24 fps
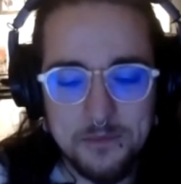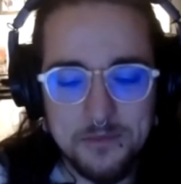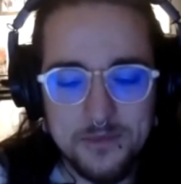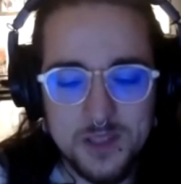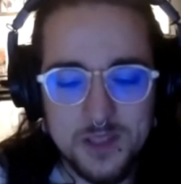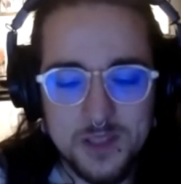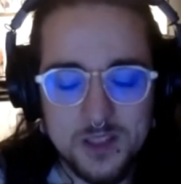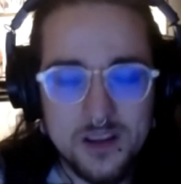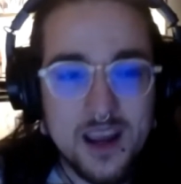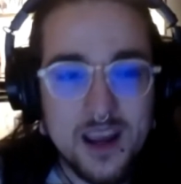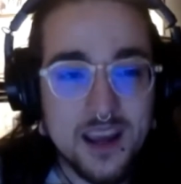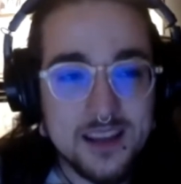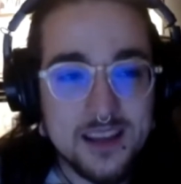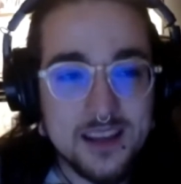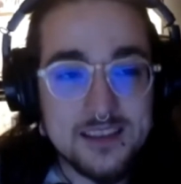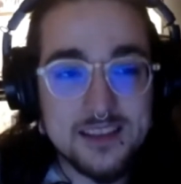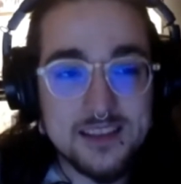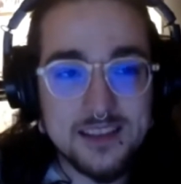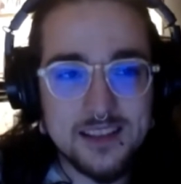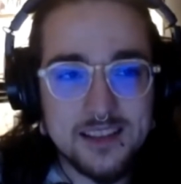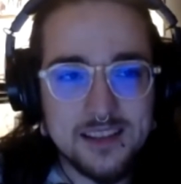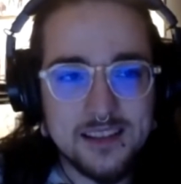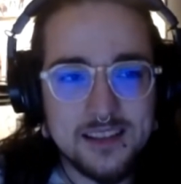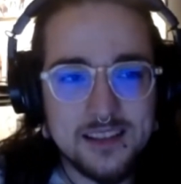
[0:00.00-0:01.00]
So yeah, it's
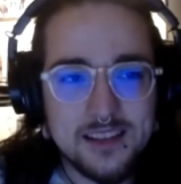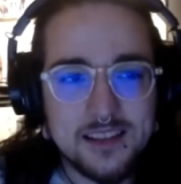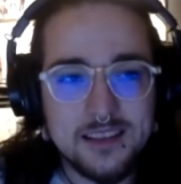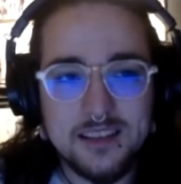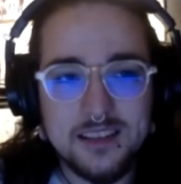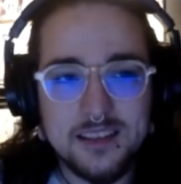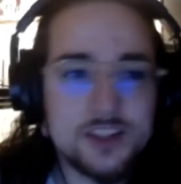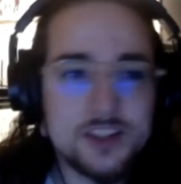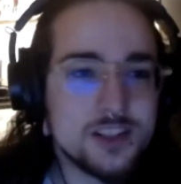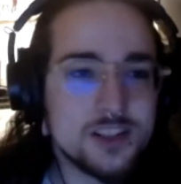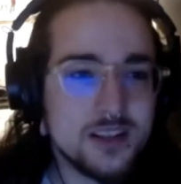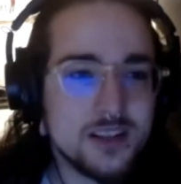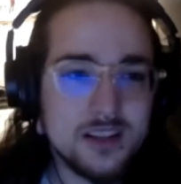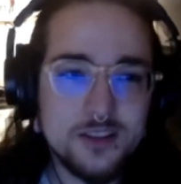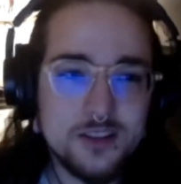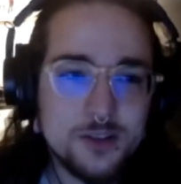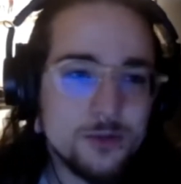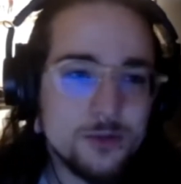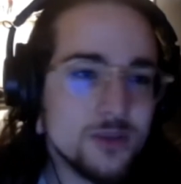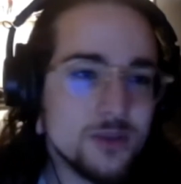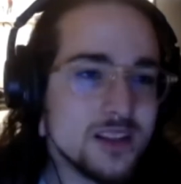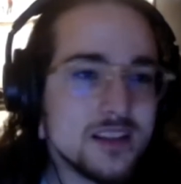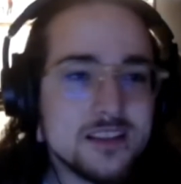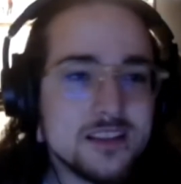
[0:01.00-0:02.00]
you
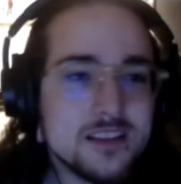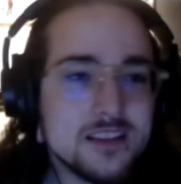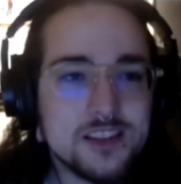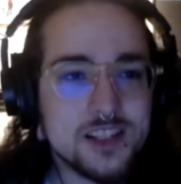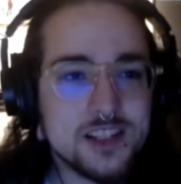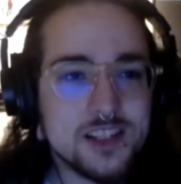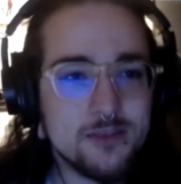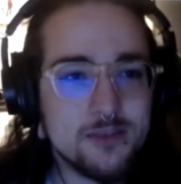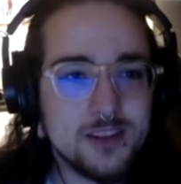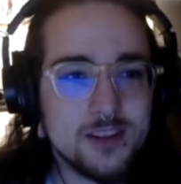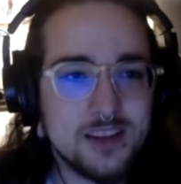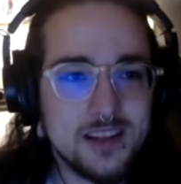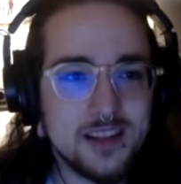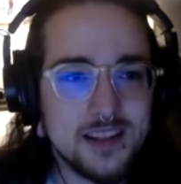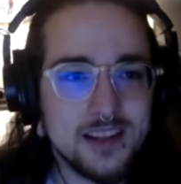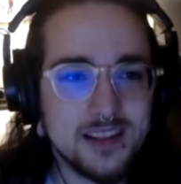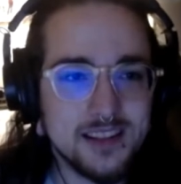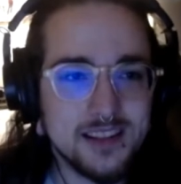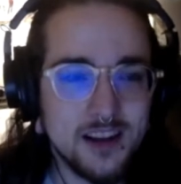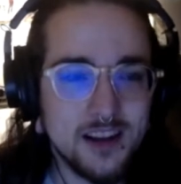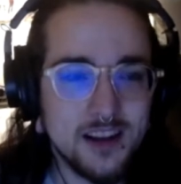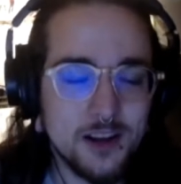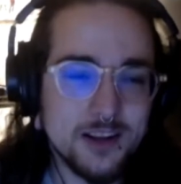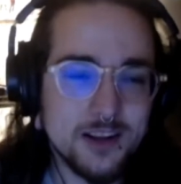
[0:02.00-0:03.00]
really touch
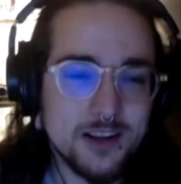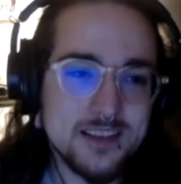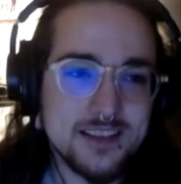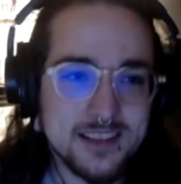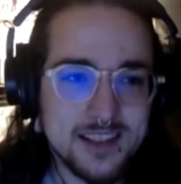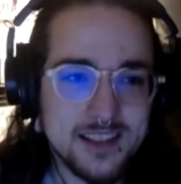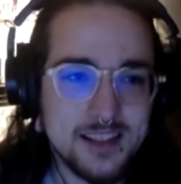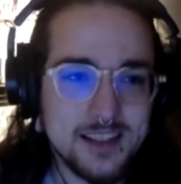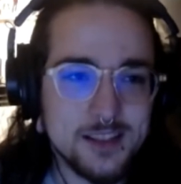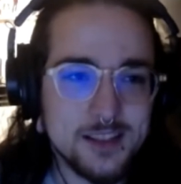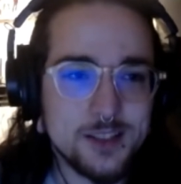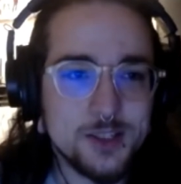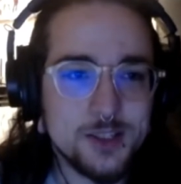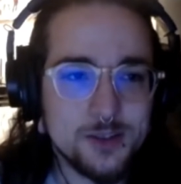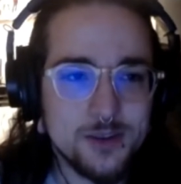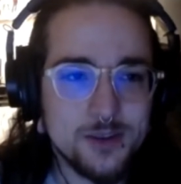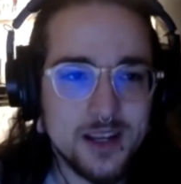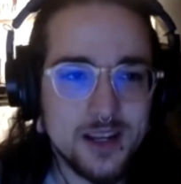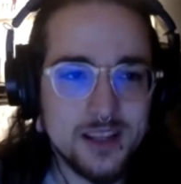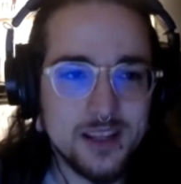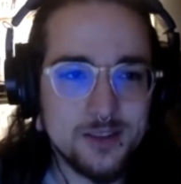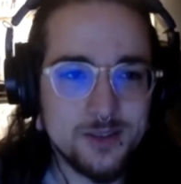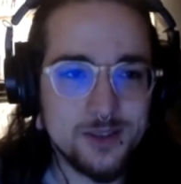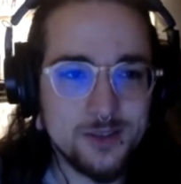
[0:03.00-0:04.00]
everything, honestly, in
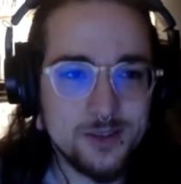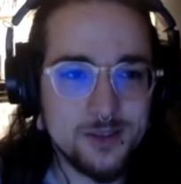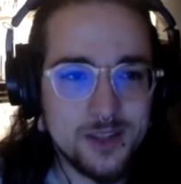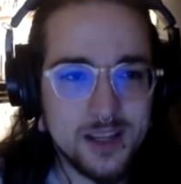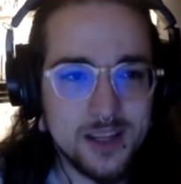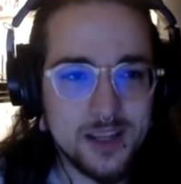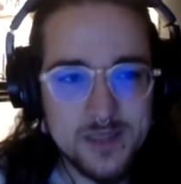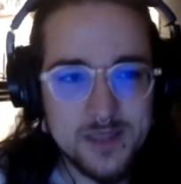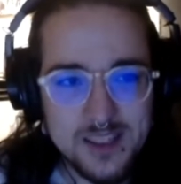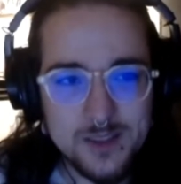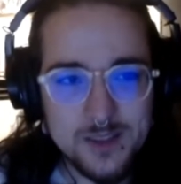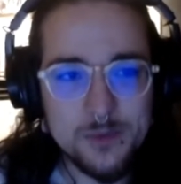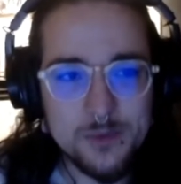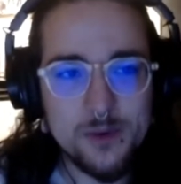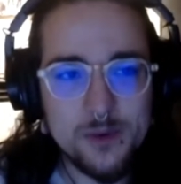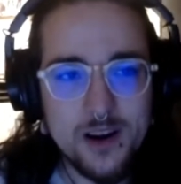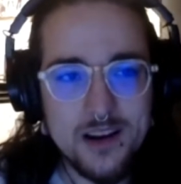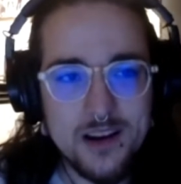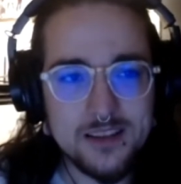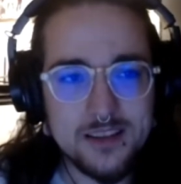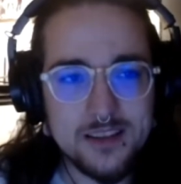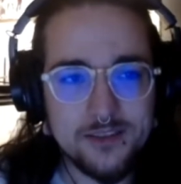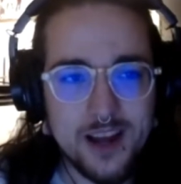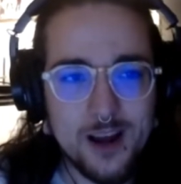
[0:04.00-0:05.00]
QA. You can be
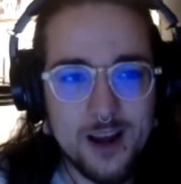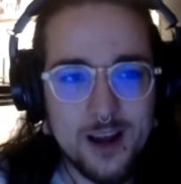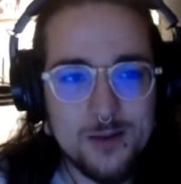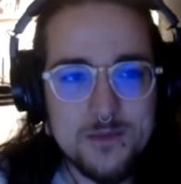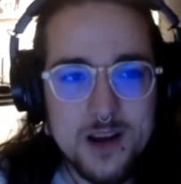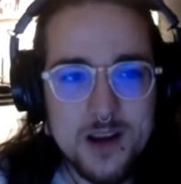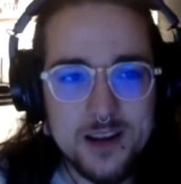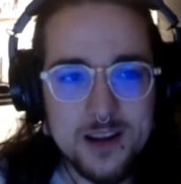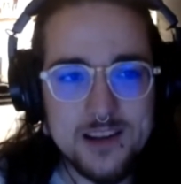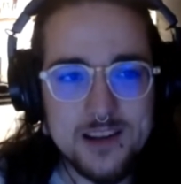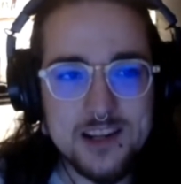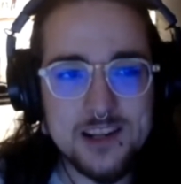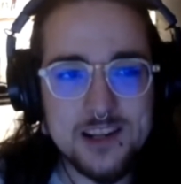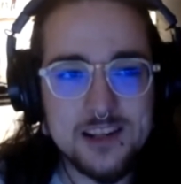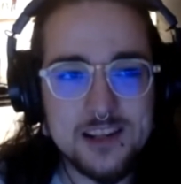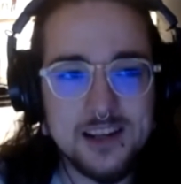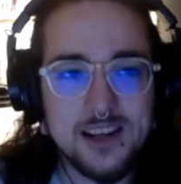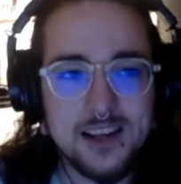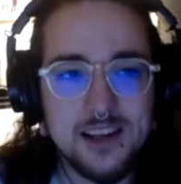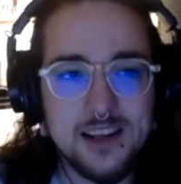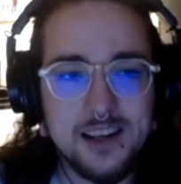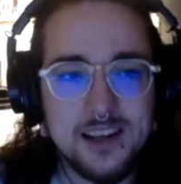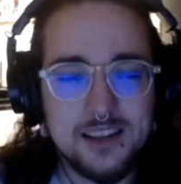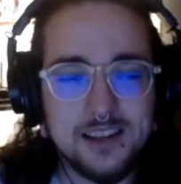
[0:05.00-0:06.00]
surprised of how much
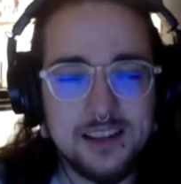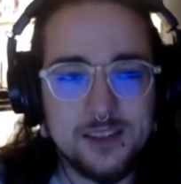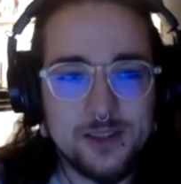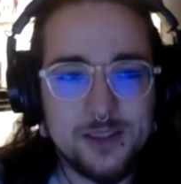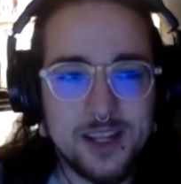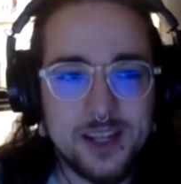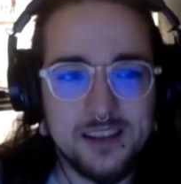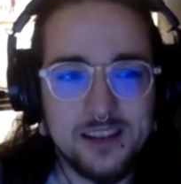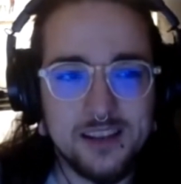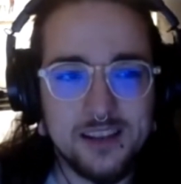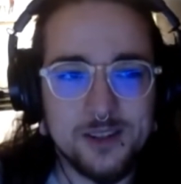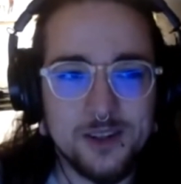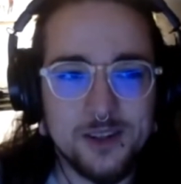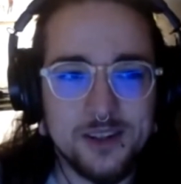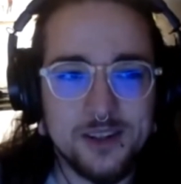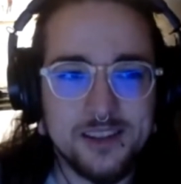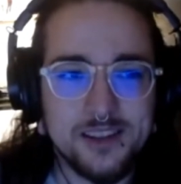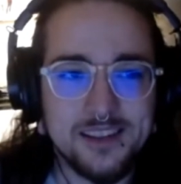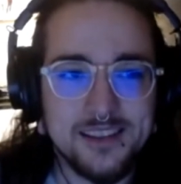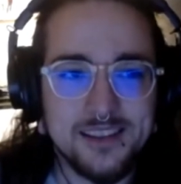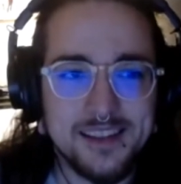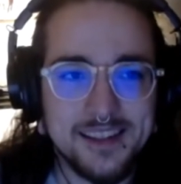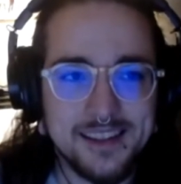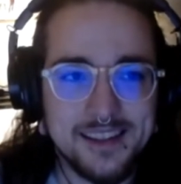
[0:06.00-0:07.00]
you can
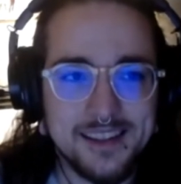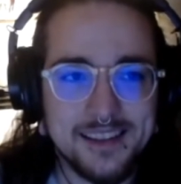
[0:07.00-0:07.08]
learn.